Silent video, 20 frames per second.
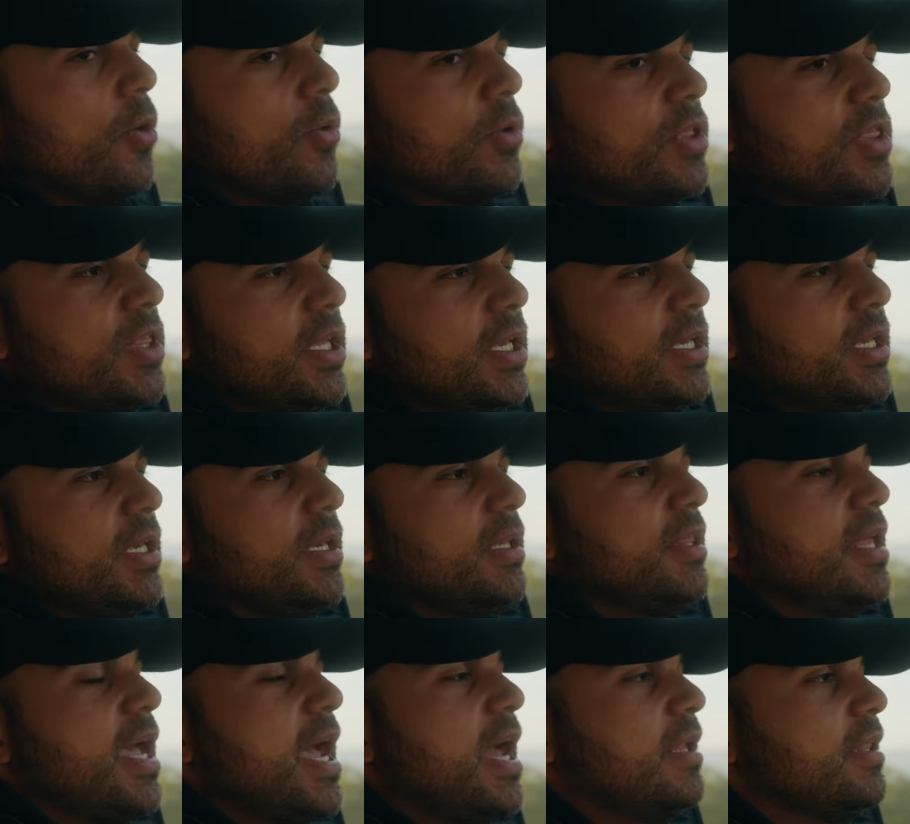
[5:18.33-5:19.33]
or
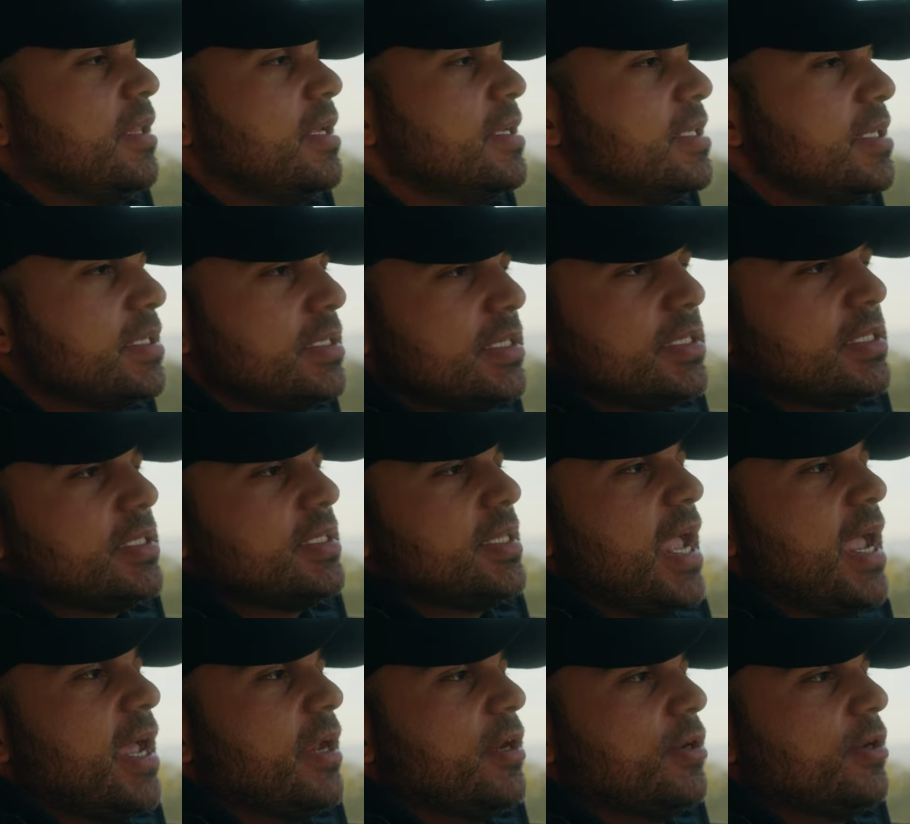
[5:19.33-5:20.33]
thinking that this is a
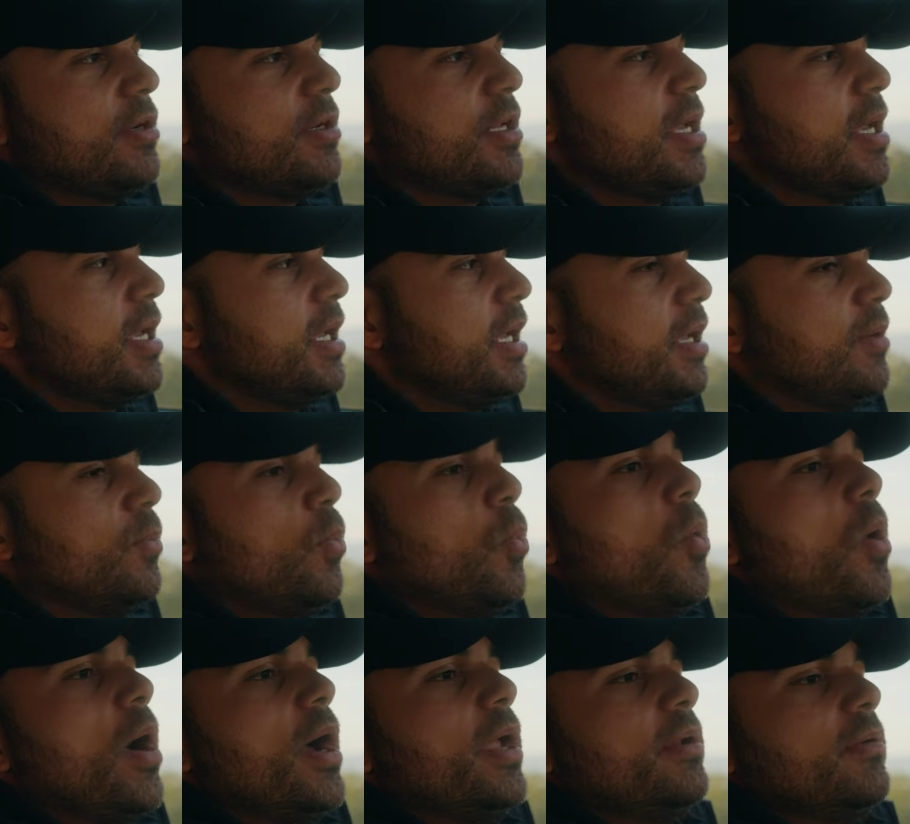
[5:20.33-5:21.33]
standard
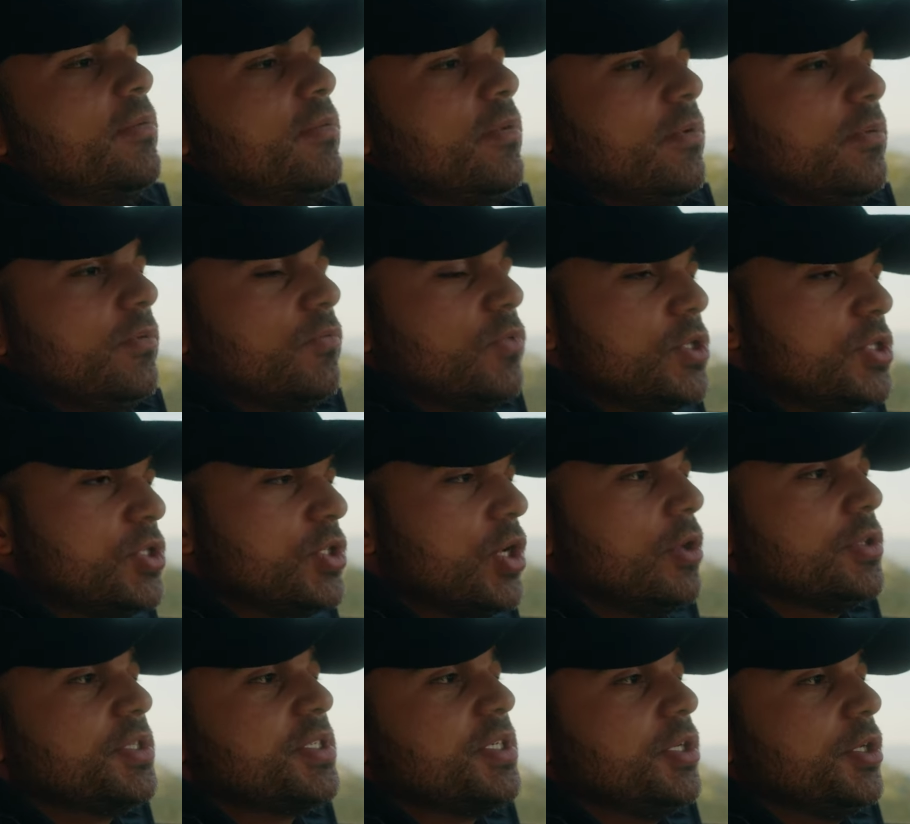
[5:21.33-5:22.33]
in what
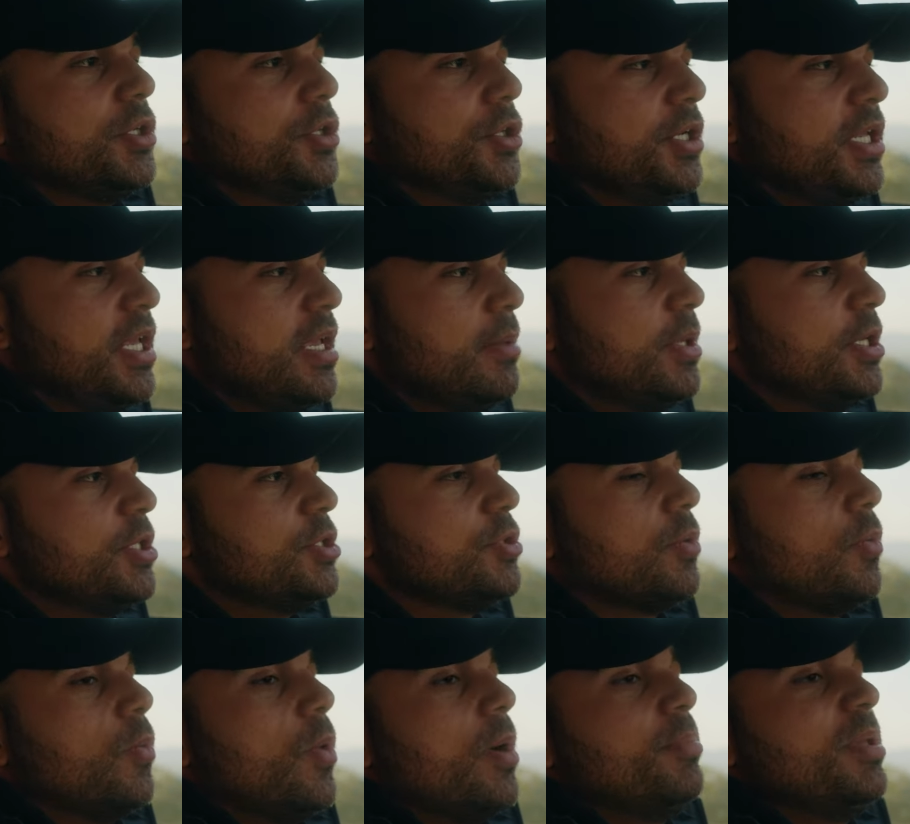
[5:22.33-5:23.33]
results in a good image
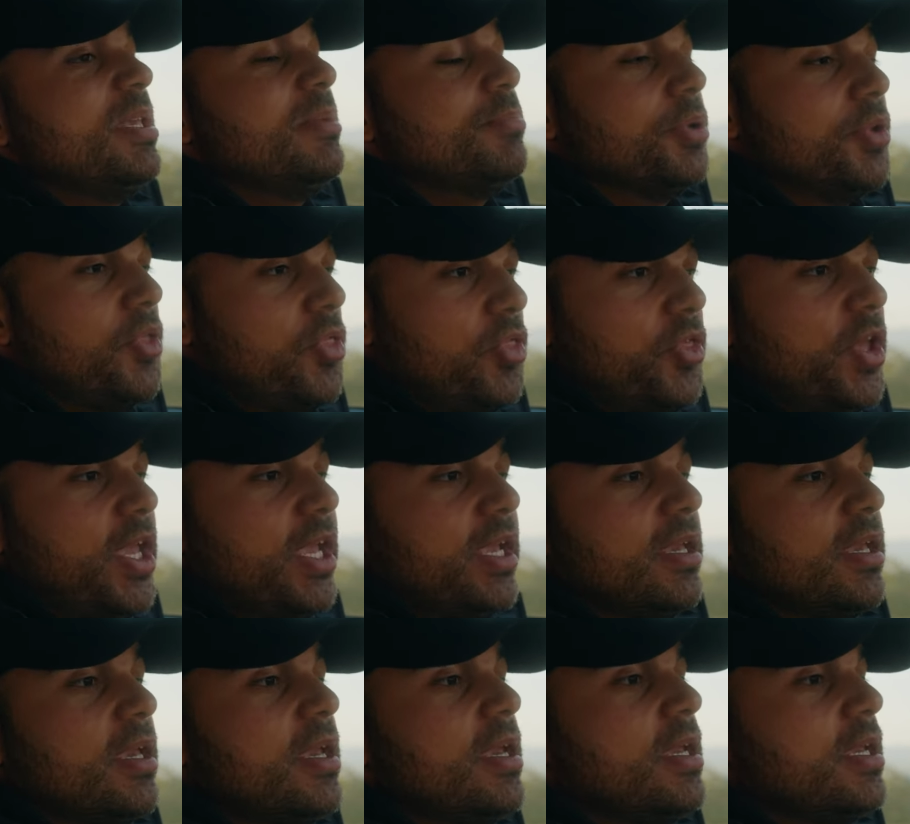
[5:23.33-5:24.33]
or what people
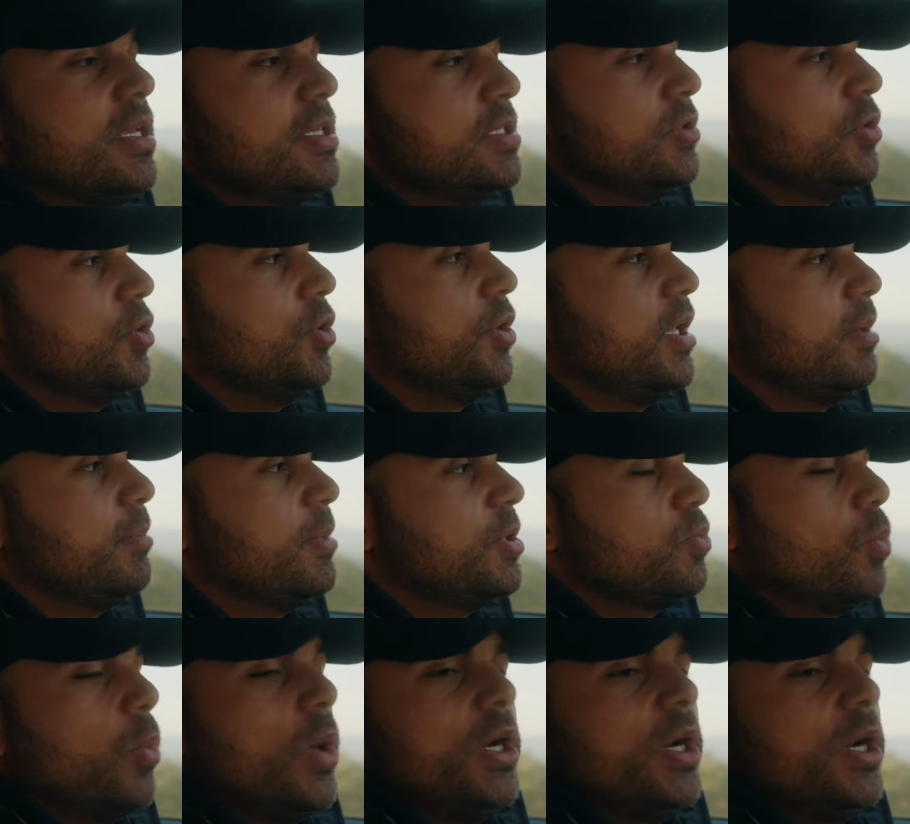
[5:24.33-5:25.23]
think is a good image.